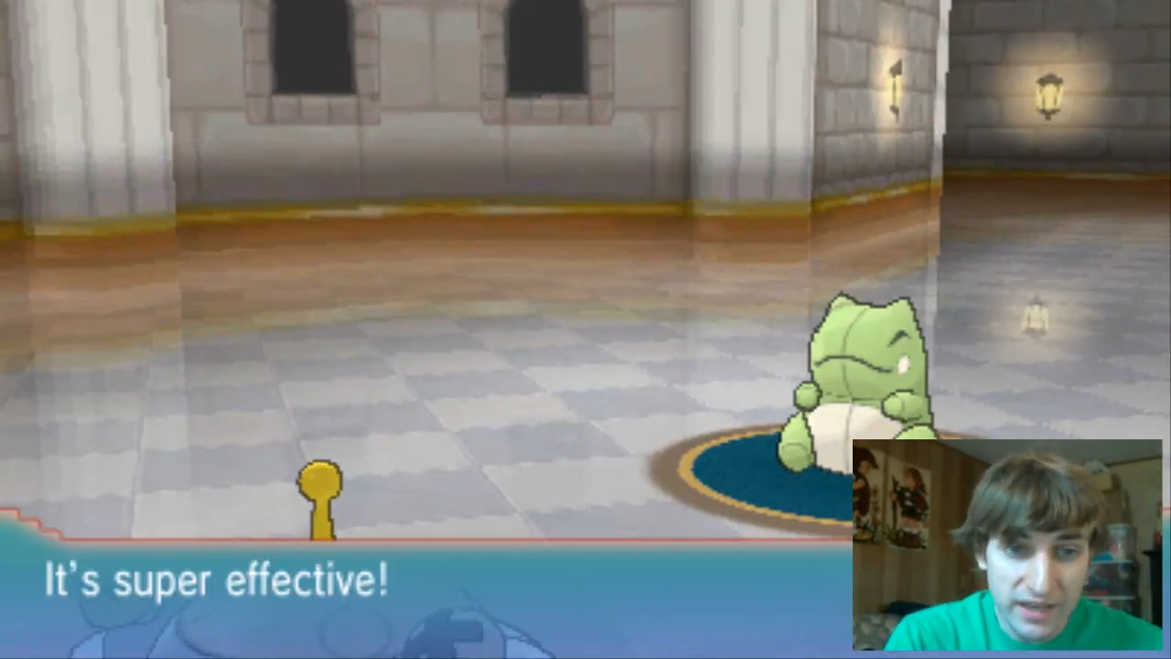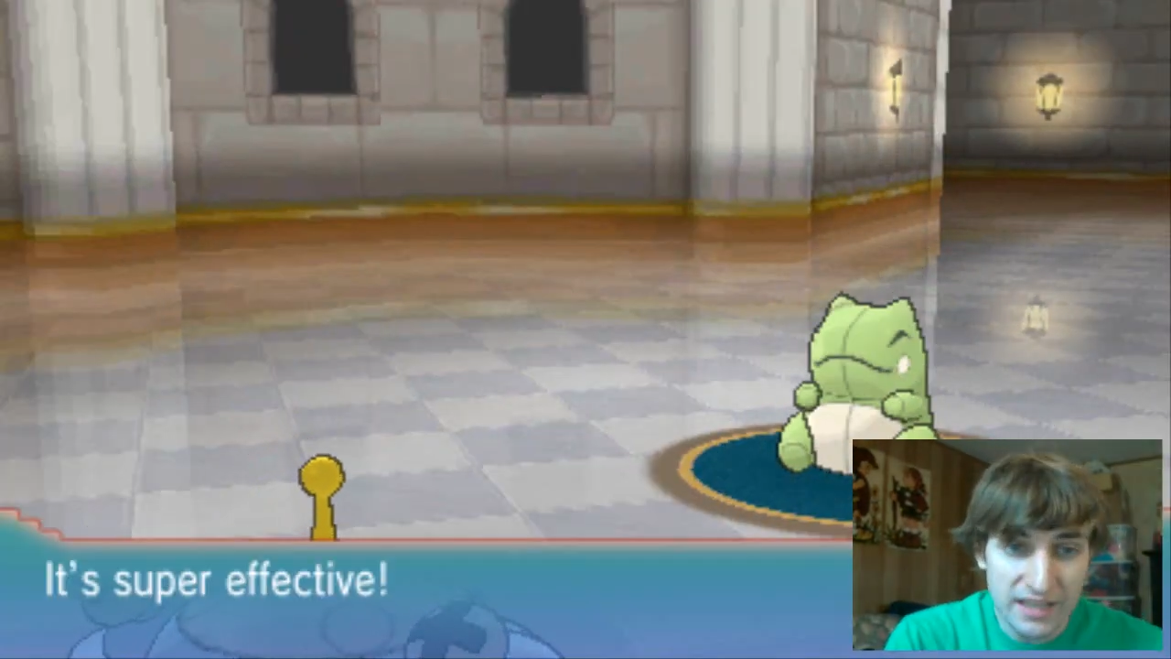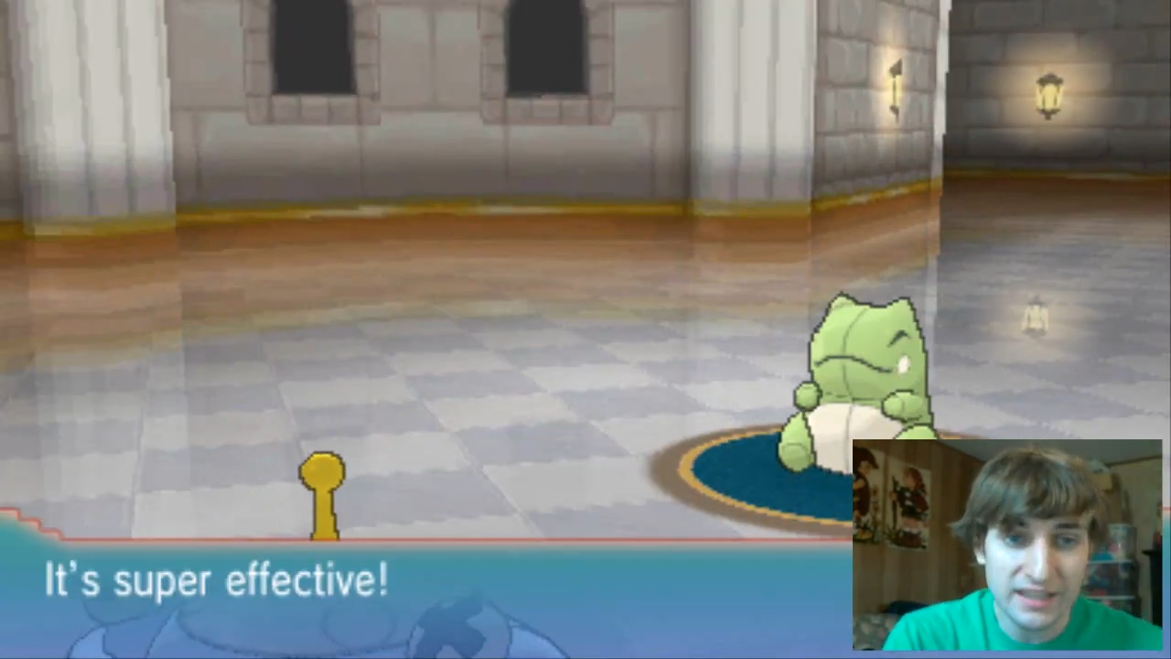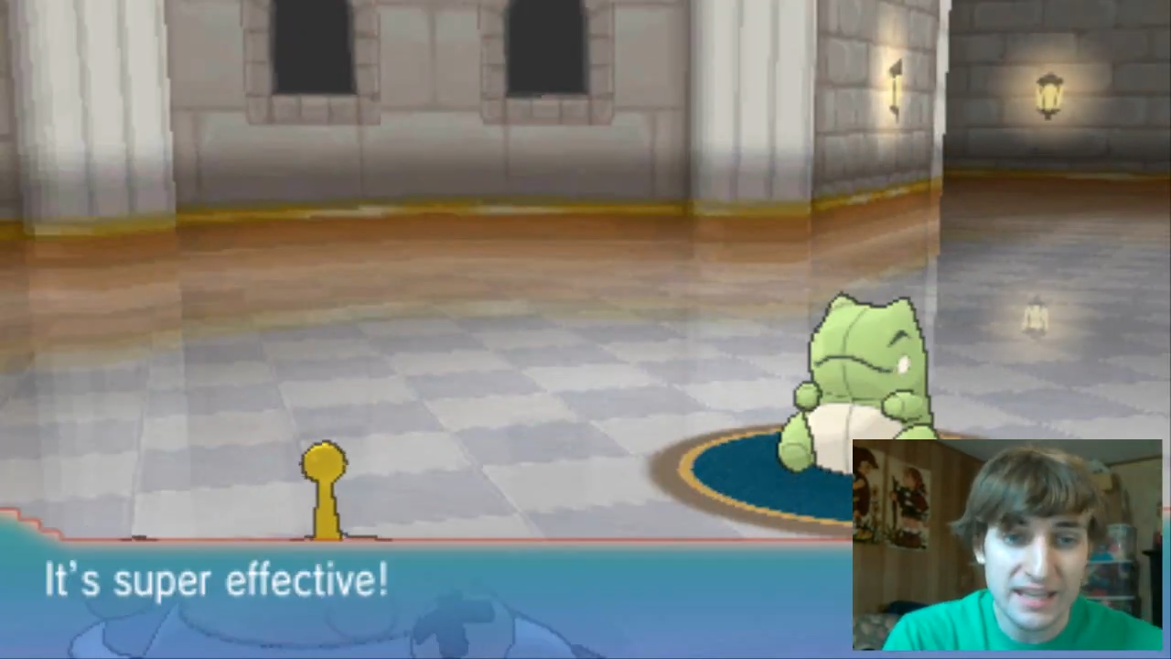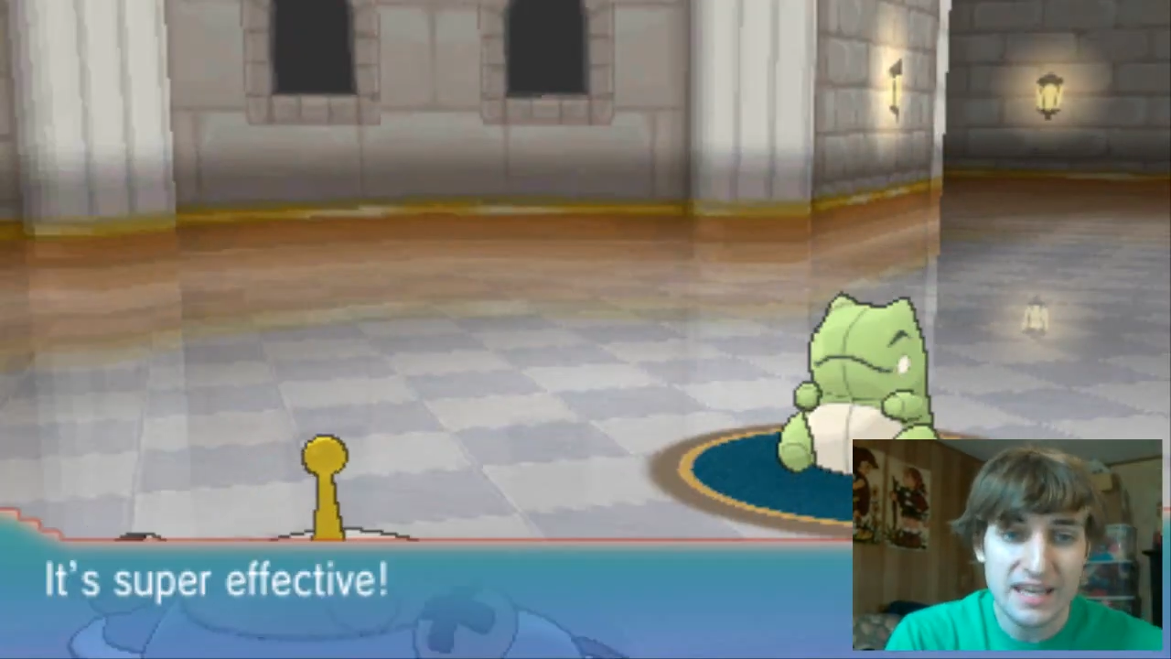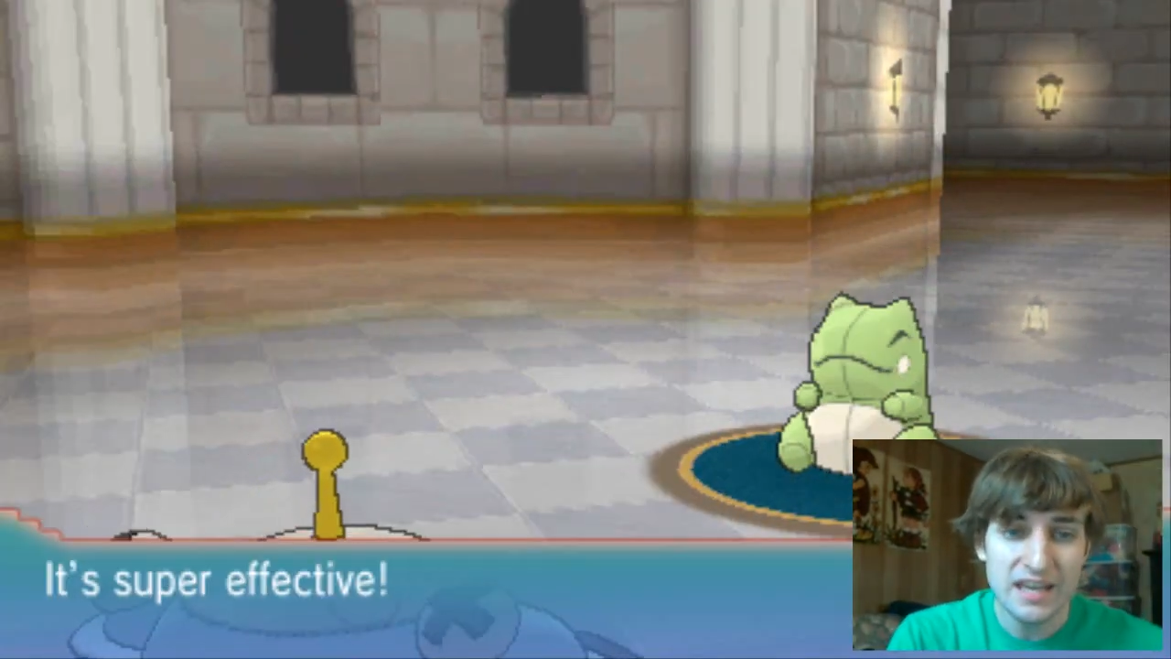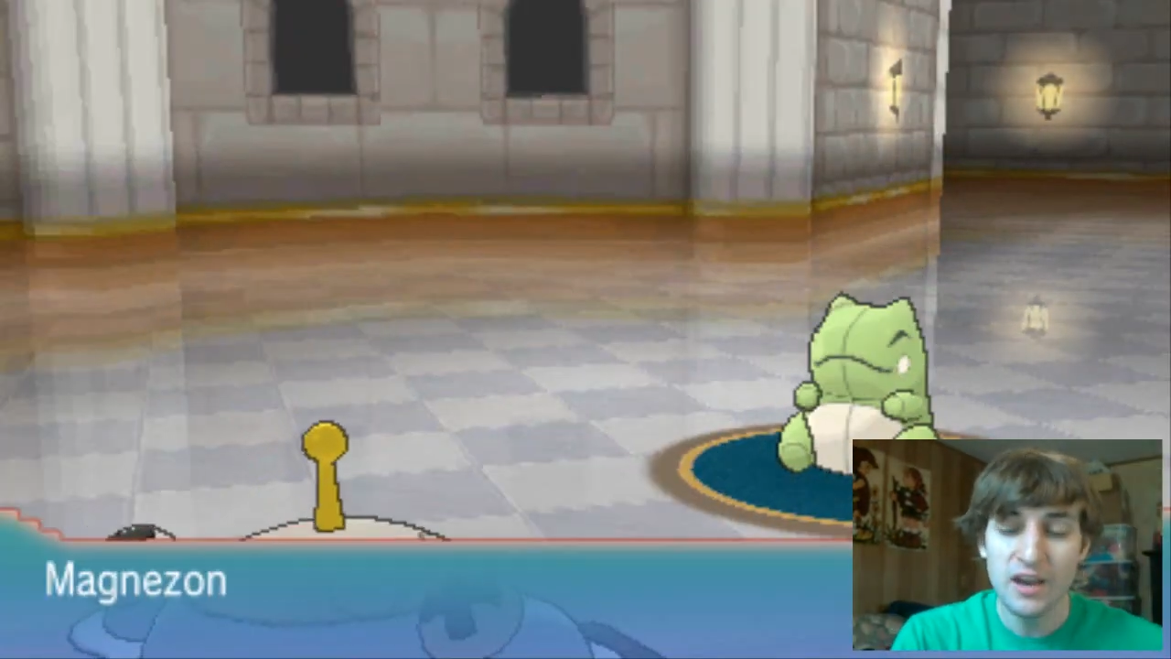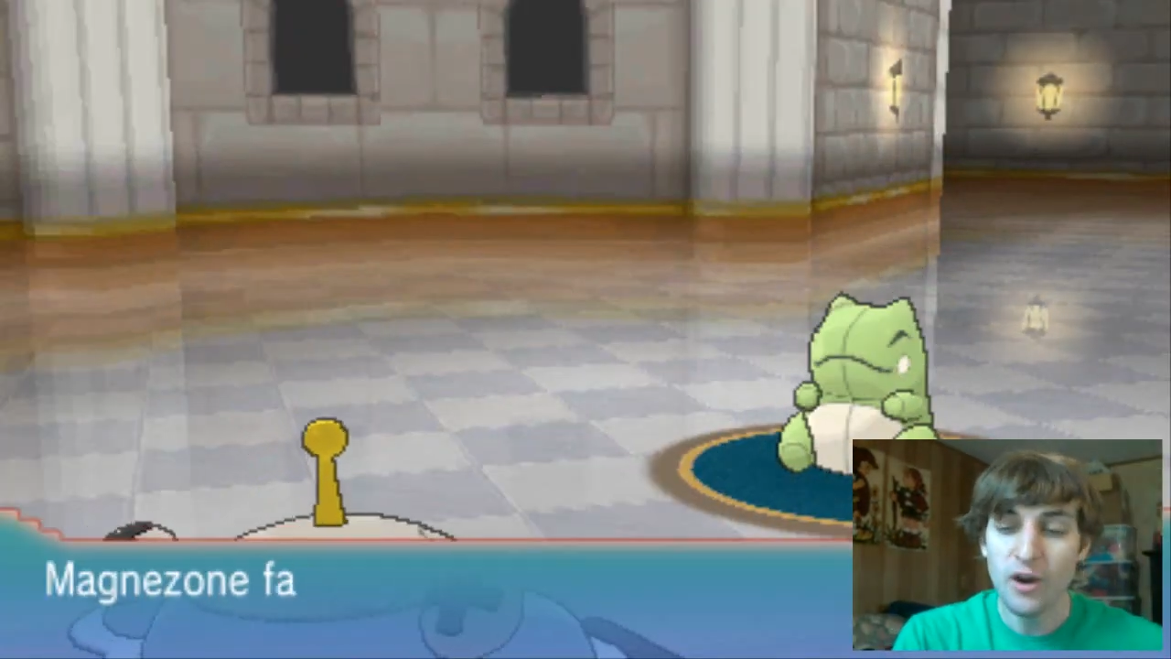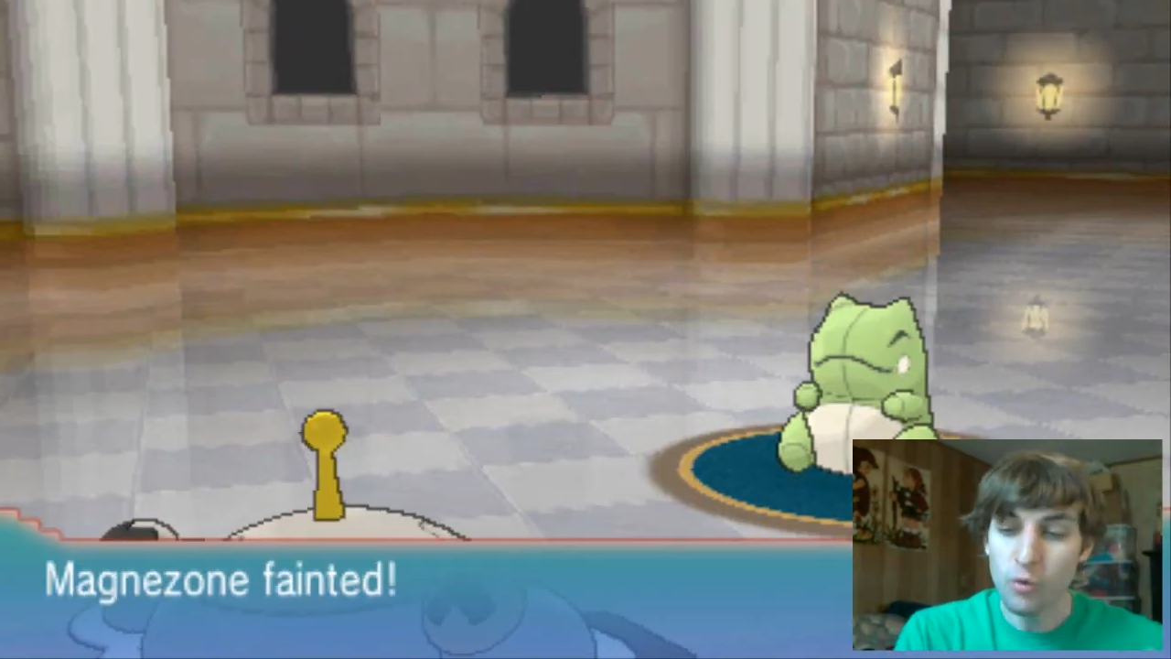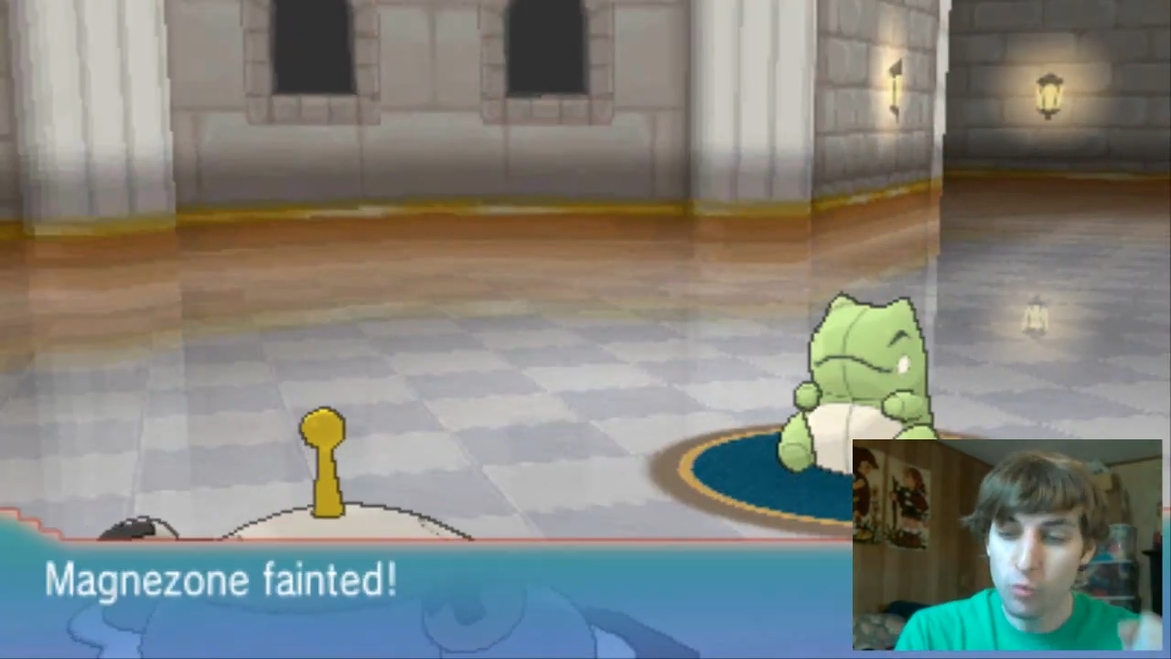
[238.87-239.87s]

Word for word: really,